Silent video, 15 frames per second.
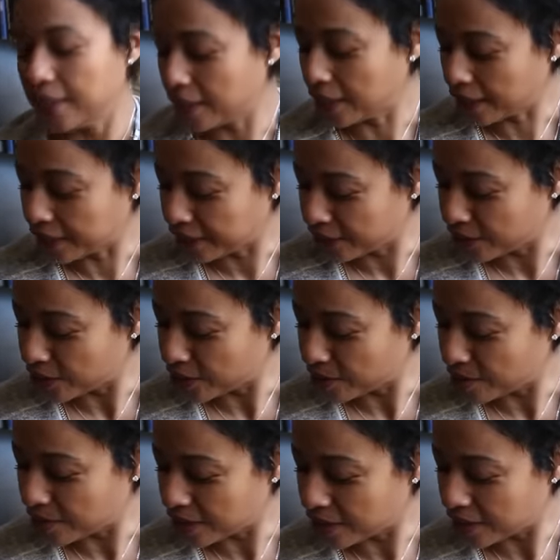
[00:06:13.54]
London, she
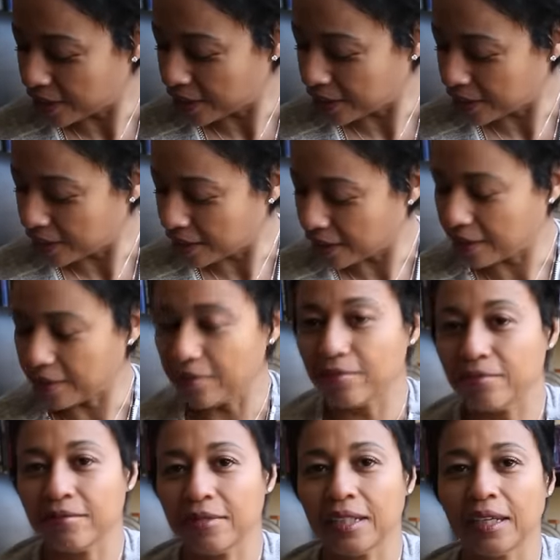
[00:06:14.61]
wants to
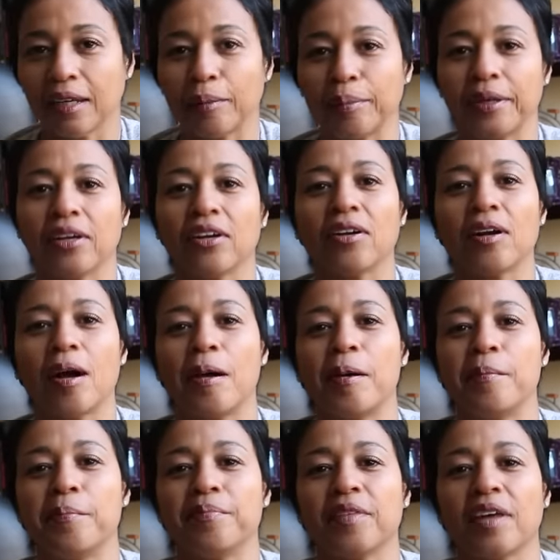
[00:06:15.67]
get up here.
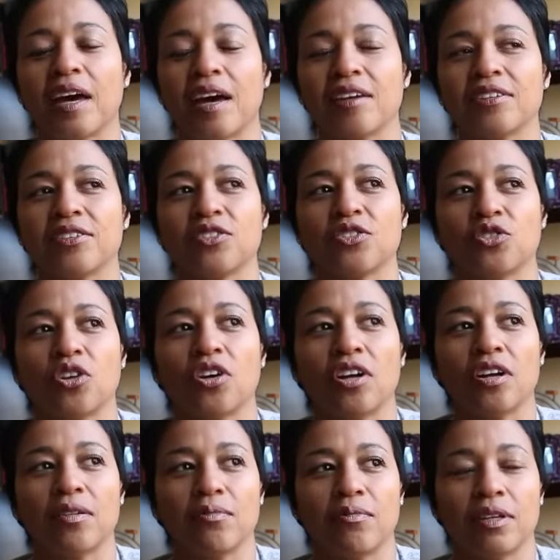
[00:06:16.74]
I
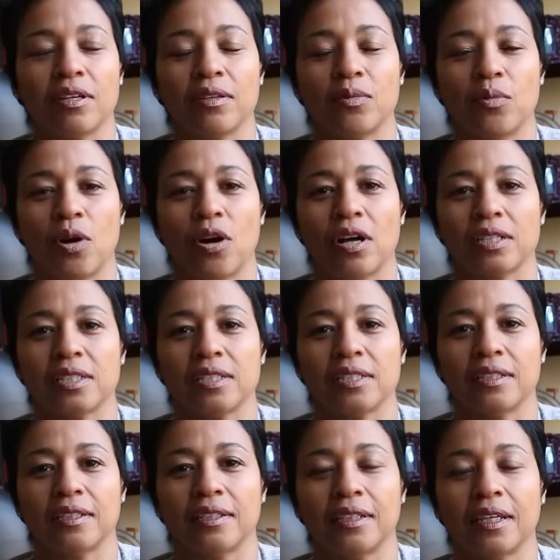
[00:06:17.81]
saw one of the WOCs,
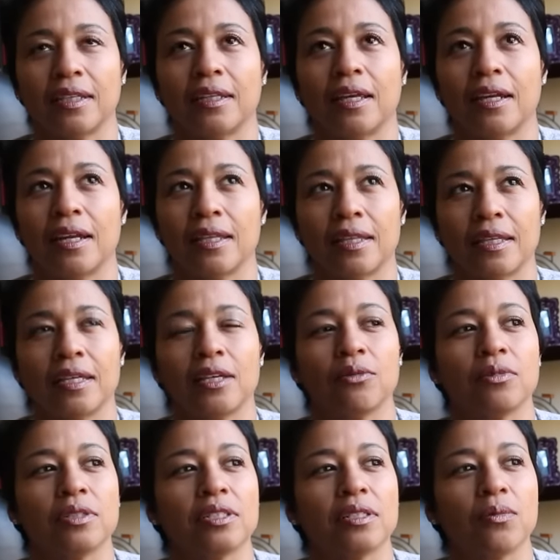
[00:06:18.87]
and I think
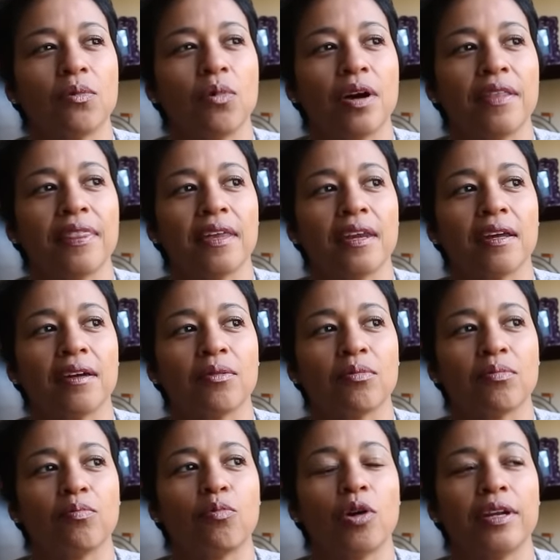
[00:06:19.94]
it was the one that I
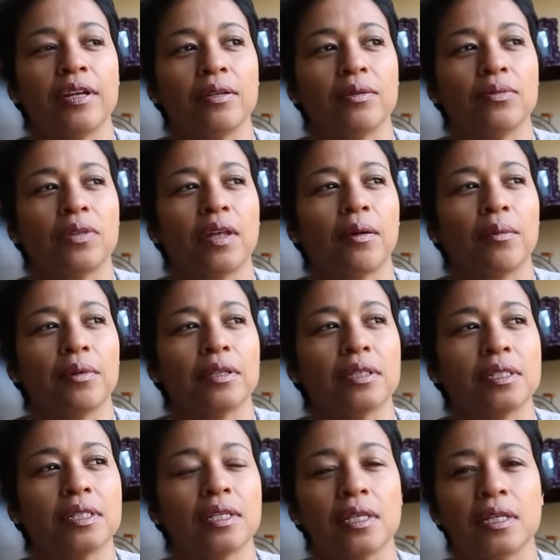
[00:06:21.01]
wanted, that
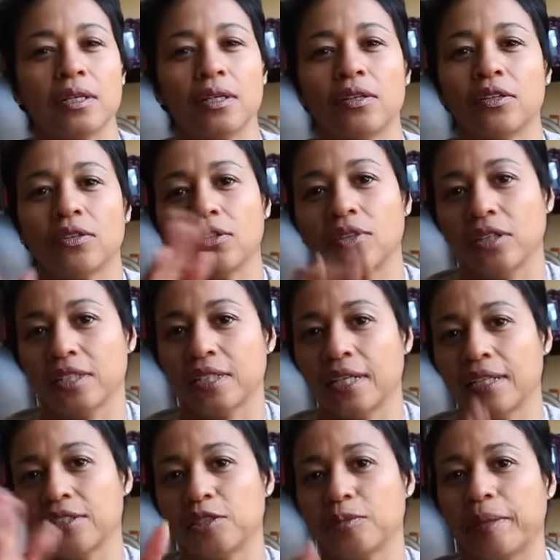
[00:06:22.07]
was the
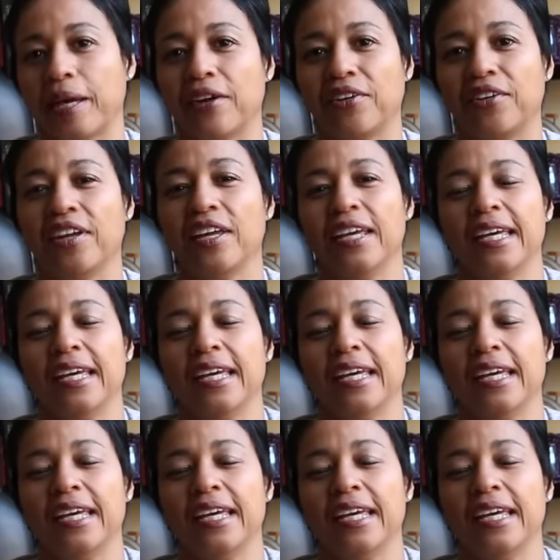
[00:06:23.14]
crosshatch pattern.